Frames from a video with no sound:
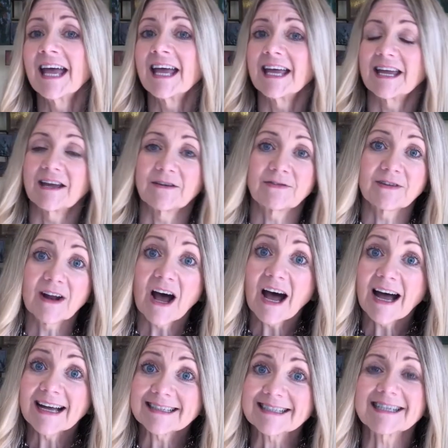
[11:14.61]
If
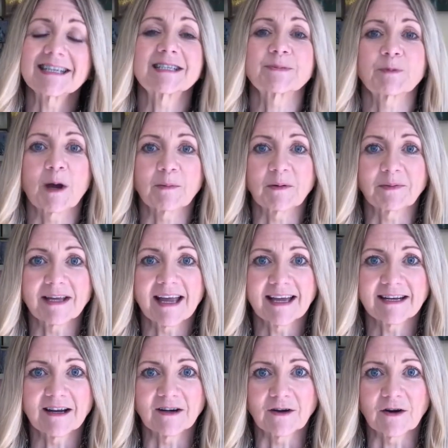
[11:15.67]
not, it's probably head
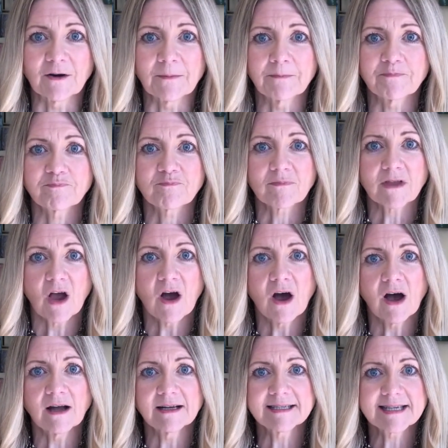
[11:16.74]
hunger.
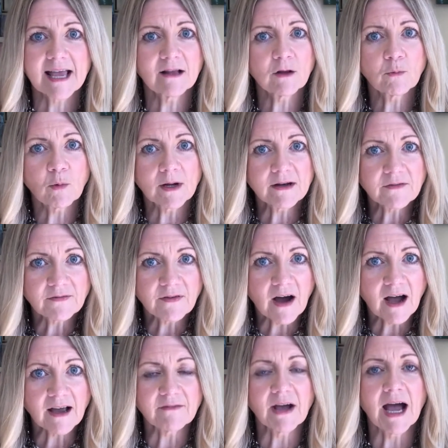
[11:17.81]
On a scale of 1 to
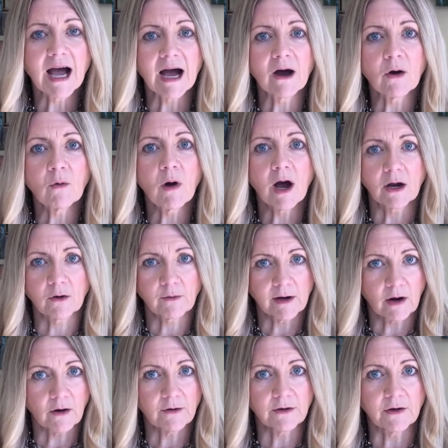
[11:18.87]
5, how hungry
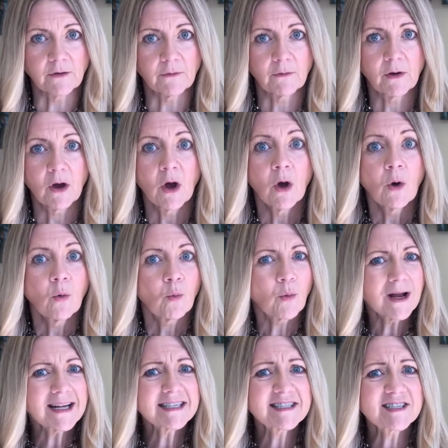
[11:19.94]
are you?
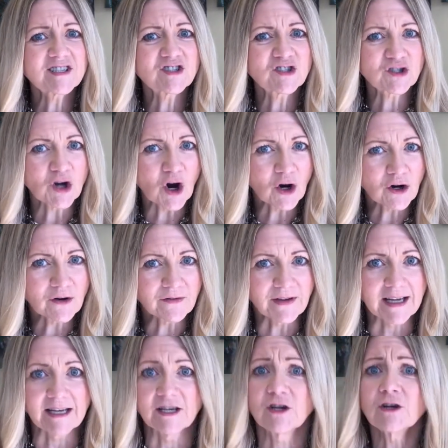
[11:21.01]
1 is
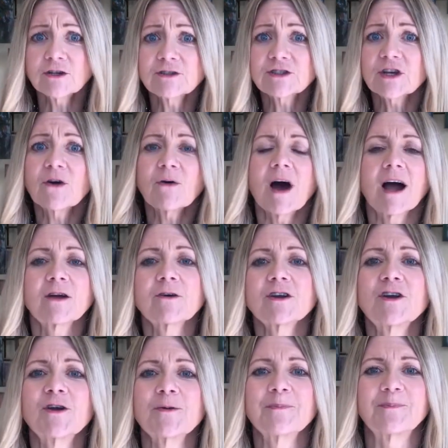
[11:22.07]
starving. You're so
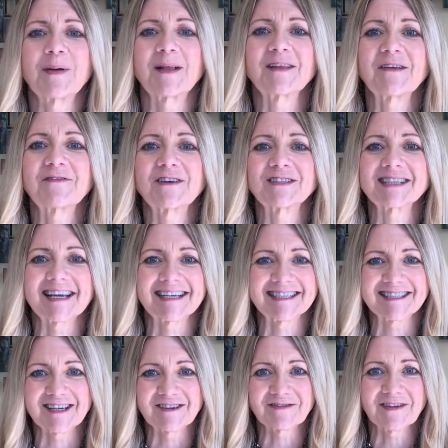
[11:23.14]
hungry your belly feels like it's
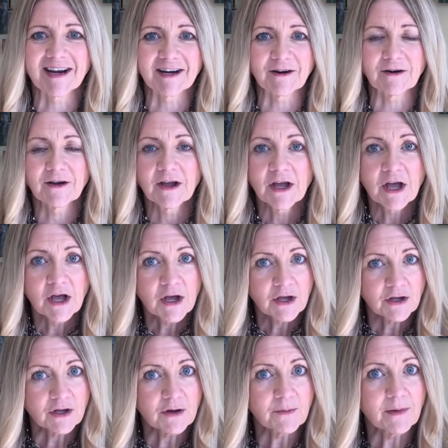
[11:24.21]
on fire.
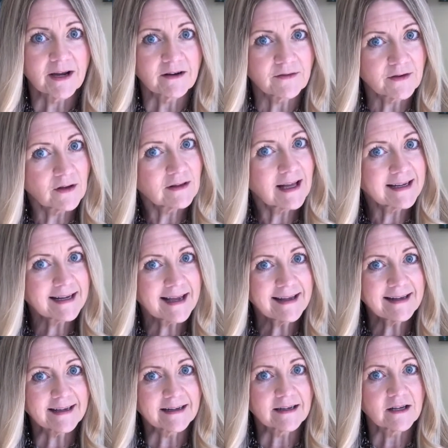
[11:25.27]
You might feel
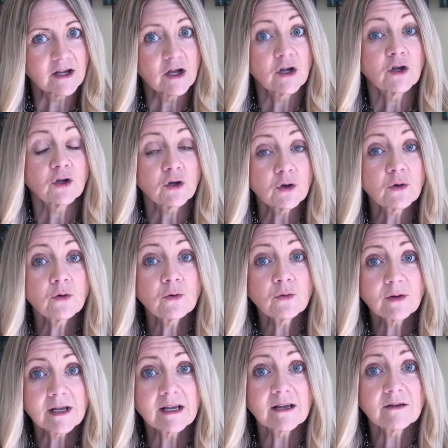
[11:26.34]
lightheaded. You
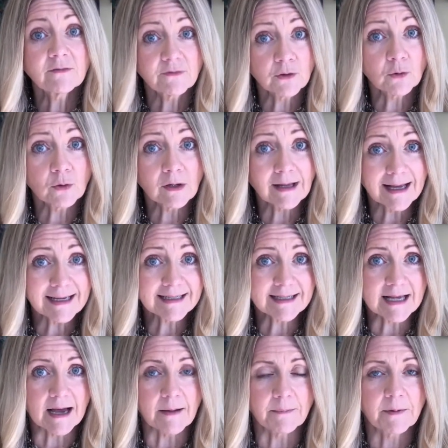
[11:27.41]
need fuel
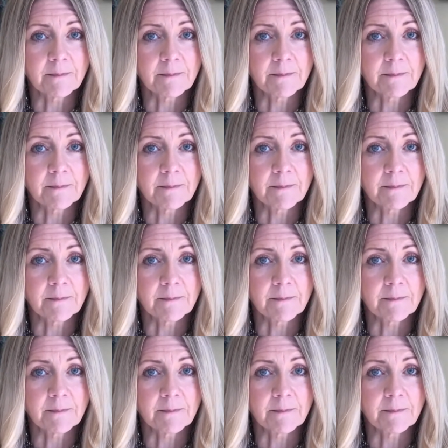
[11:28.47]
ASAP.